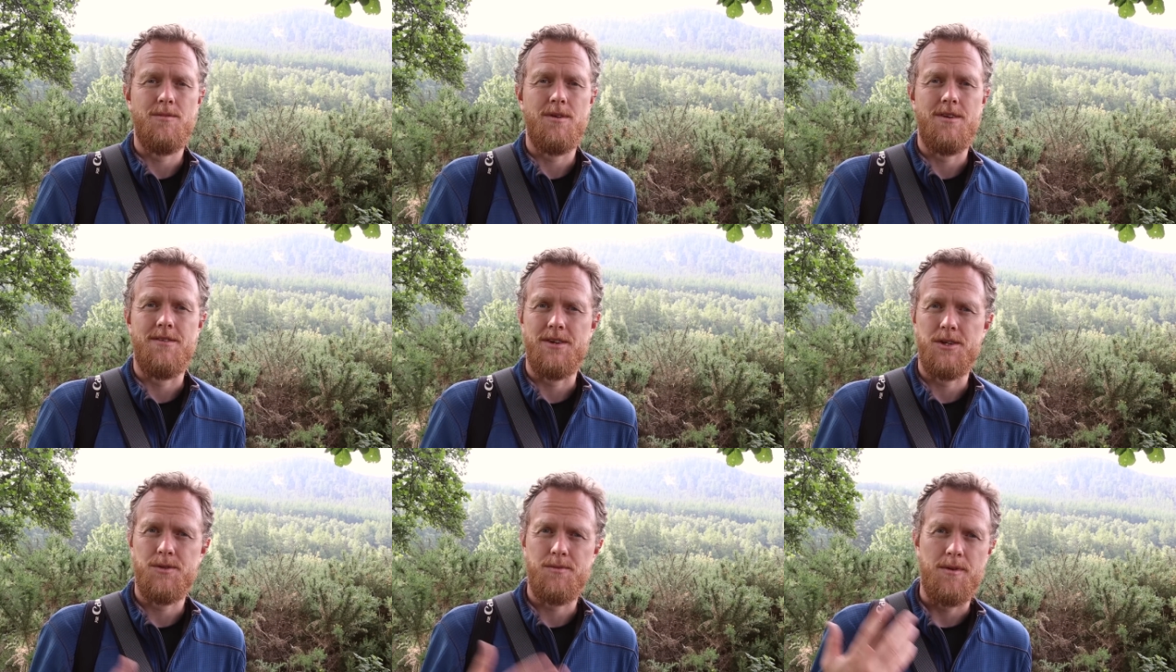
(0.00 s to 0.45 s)

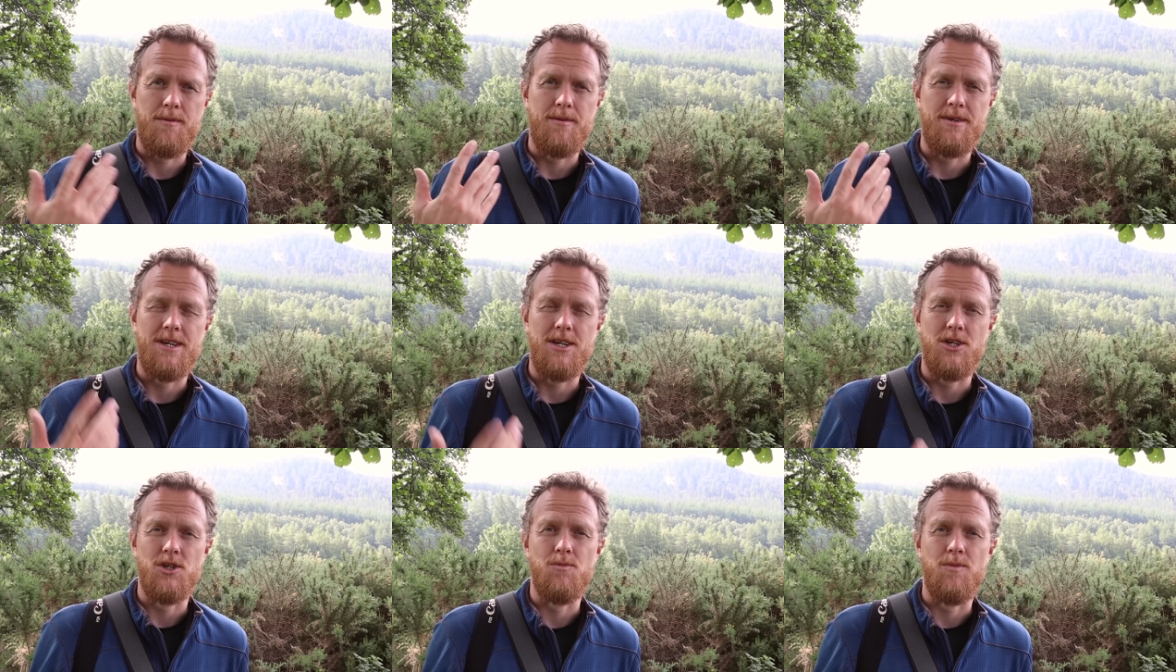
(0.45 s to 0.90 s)
of
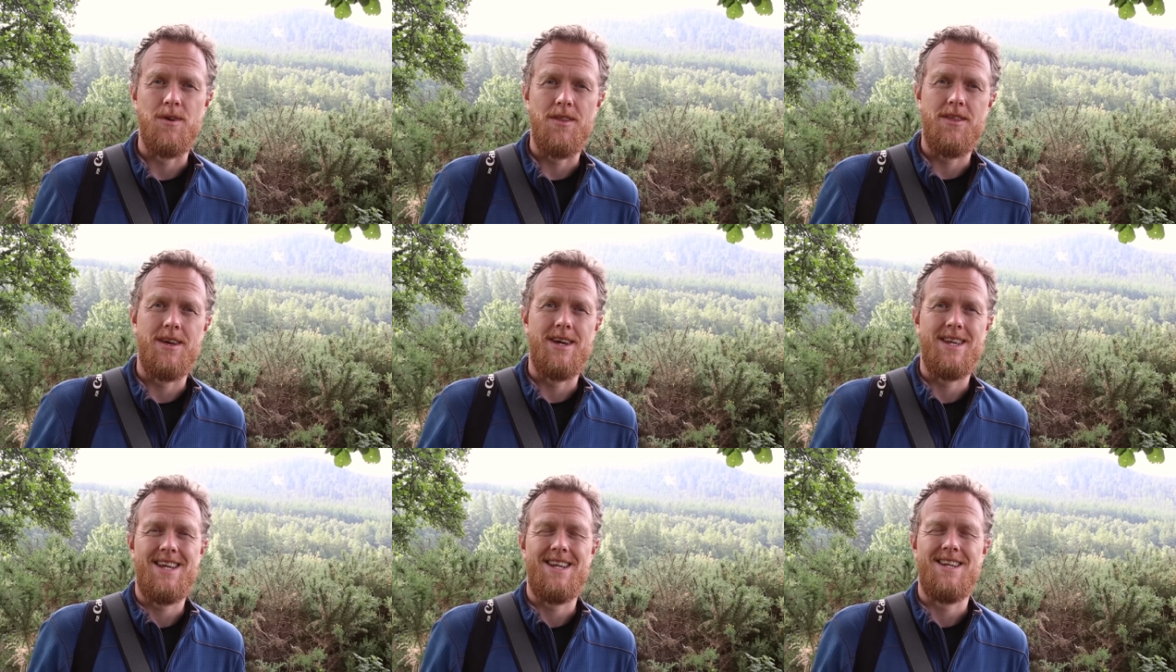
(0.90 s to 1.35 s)
experimentation
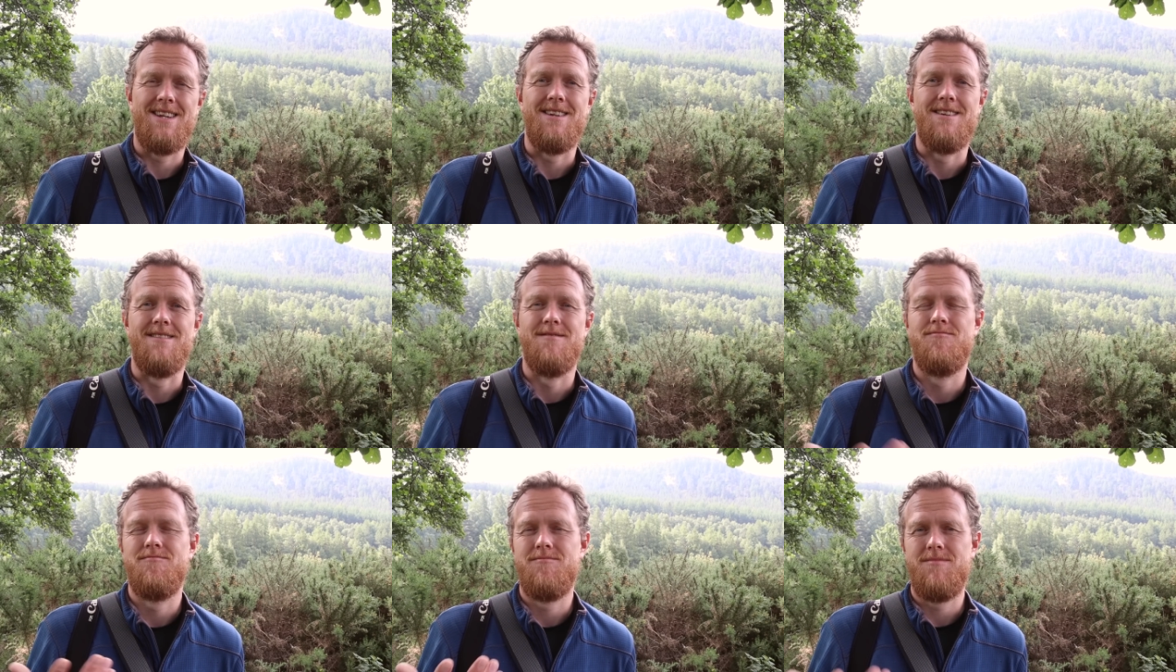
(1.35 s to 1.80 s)
with it, and
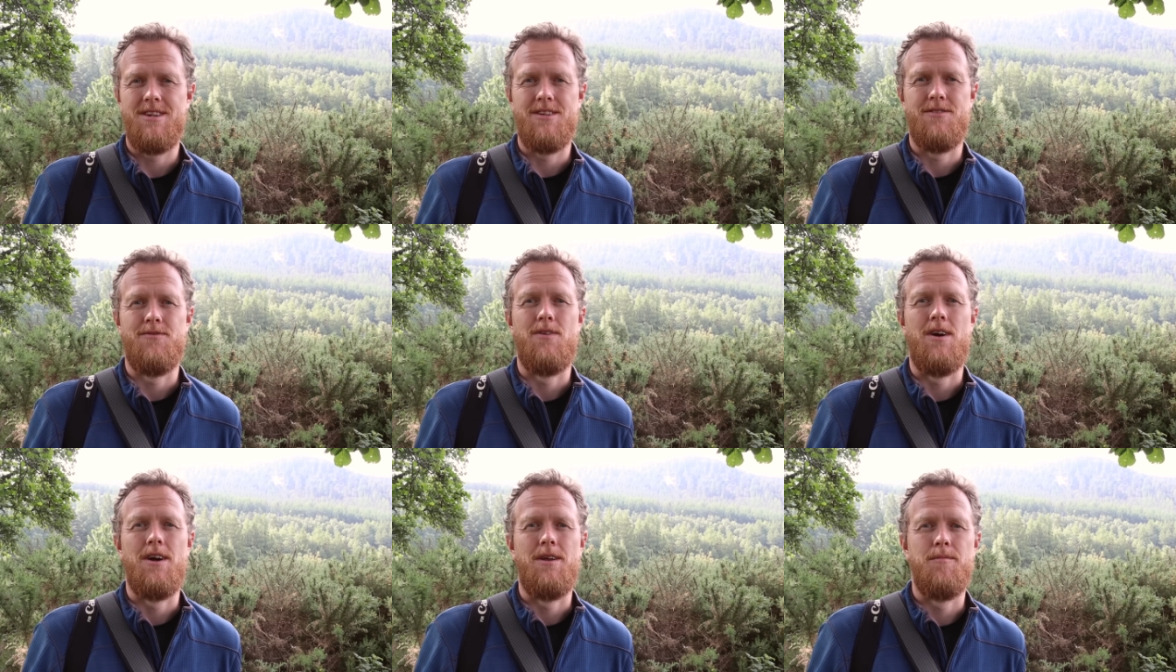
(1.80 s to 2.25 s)
then
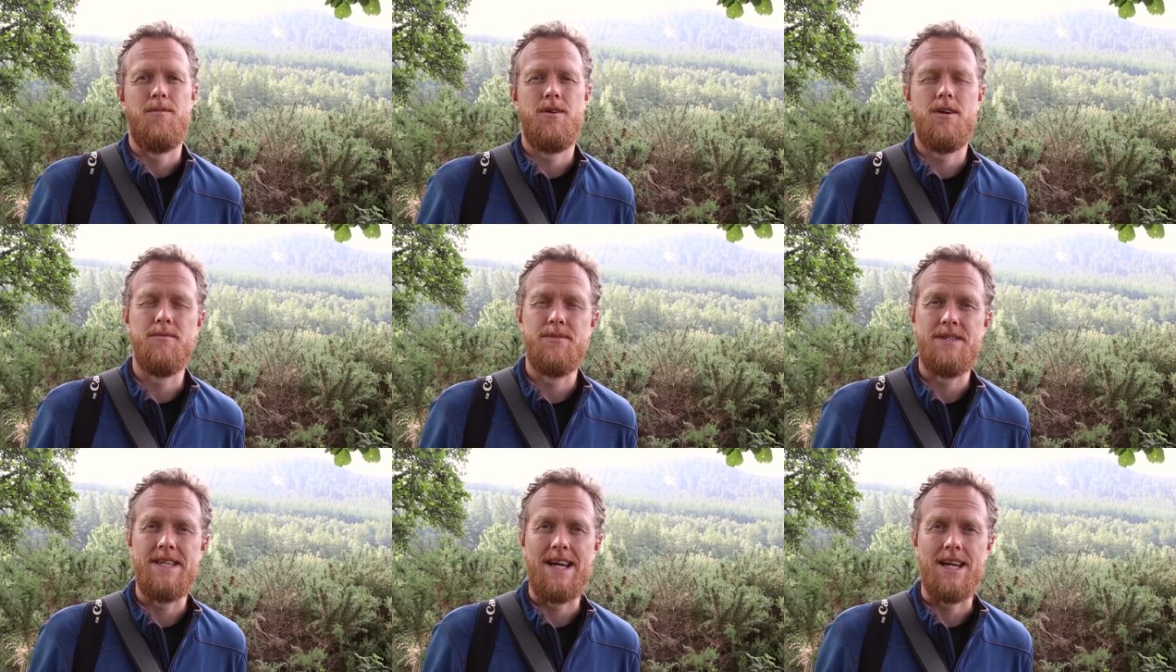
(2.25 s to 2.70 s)
it's fine. It
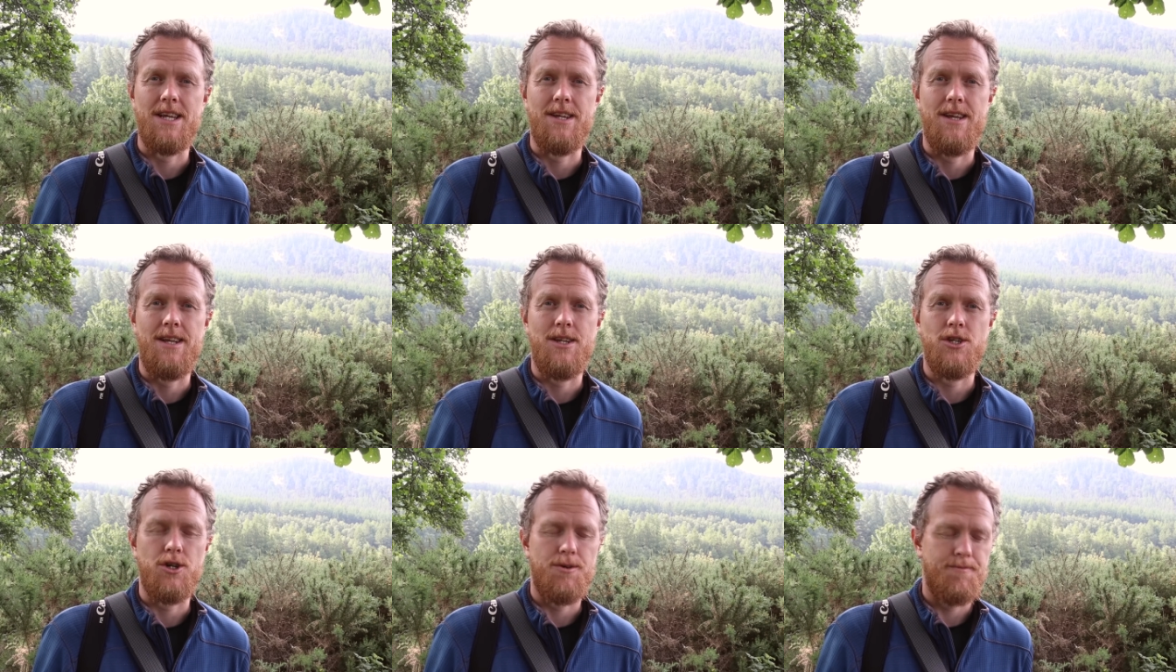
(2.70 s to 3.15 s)
becomes second
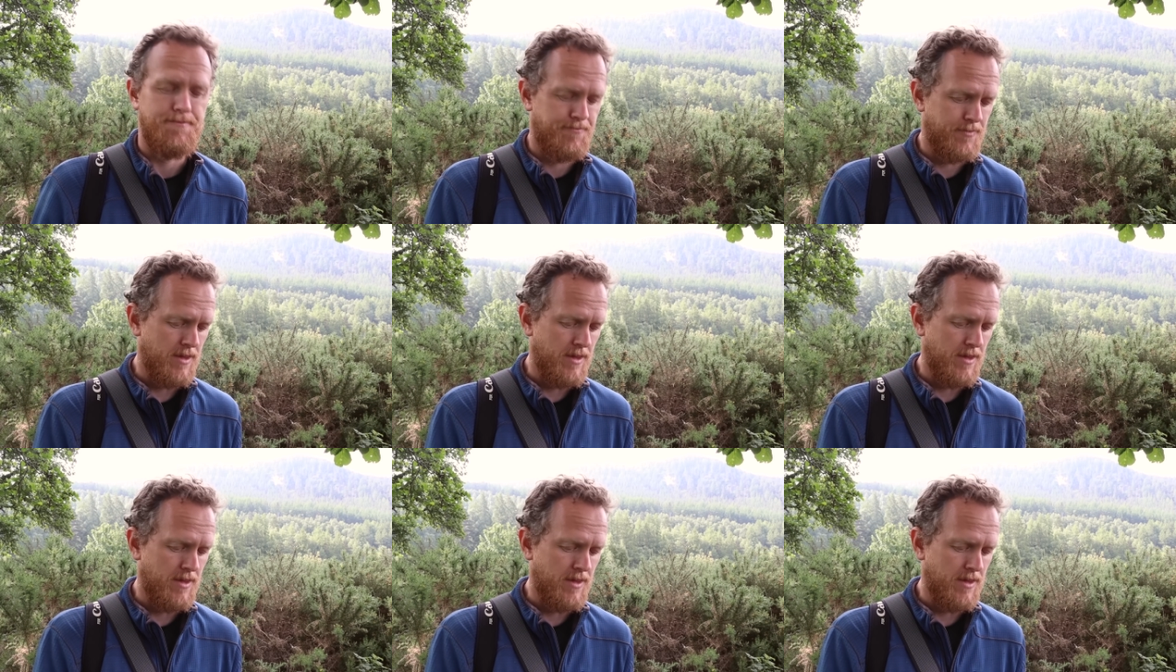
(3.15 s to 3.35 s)
nature.